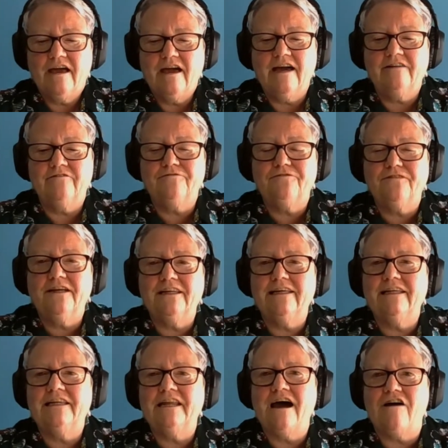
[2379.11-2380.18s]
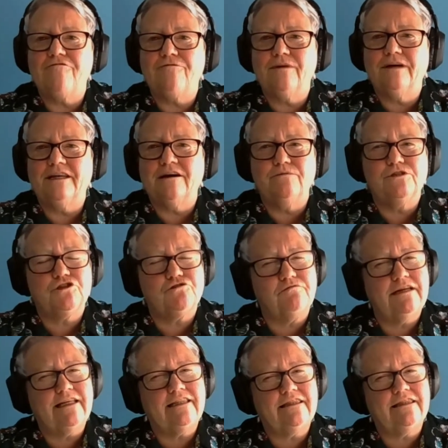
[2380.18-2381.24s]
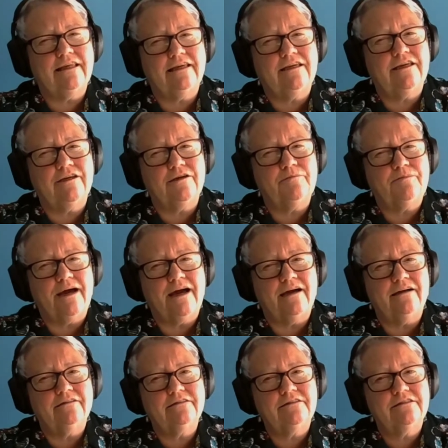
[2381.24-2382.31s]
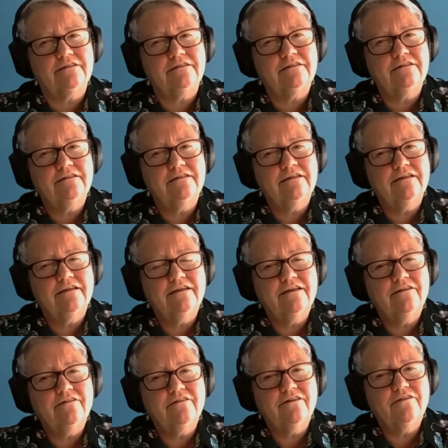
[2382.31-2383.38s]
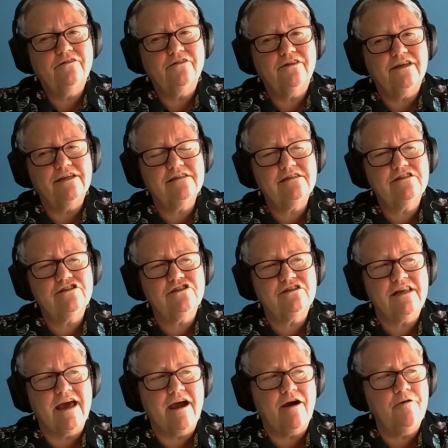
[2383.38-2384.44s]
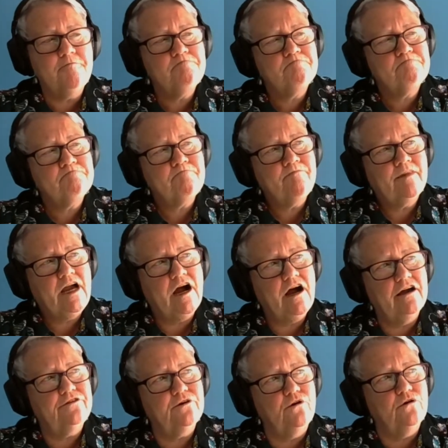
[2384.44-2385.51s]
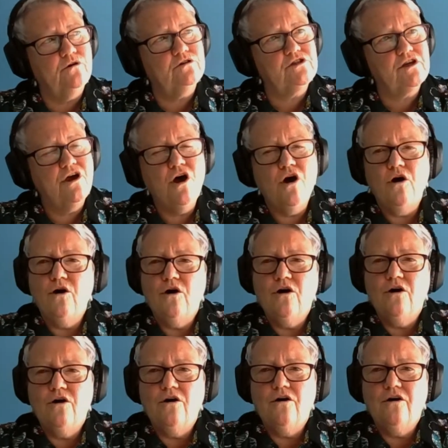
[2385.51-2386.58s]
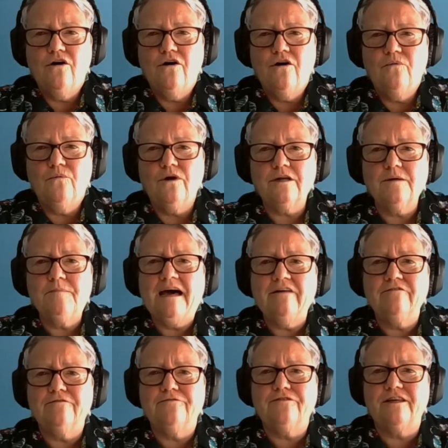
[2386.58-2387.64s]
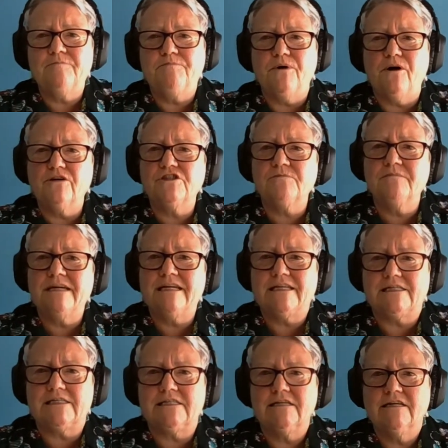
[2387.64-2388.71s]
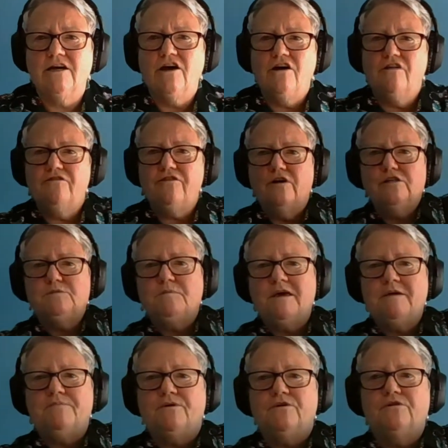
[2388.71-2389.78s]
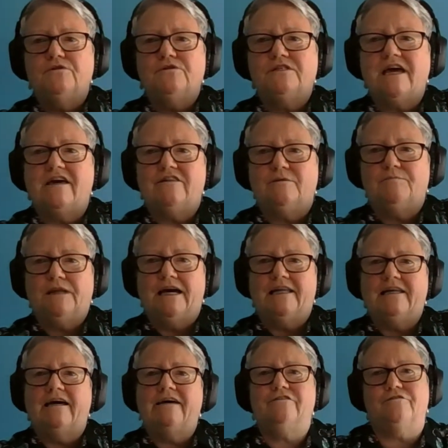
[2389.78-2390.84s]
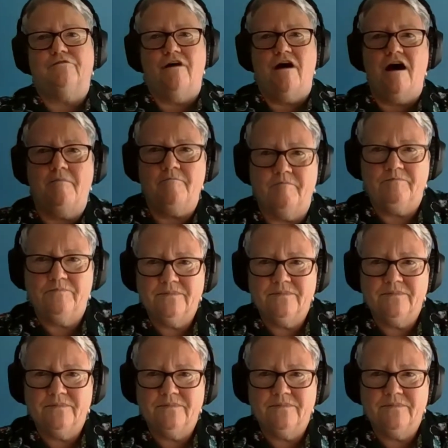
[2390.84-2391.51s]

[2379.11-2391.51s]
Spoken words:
And funny enough, when I was really thinking about this just now, I thought, what about the phlebotomist? Those people who take the blood out your arm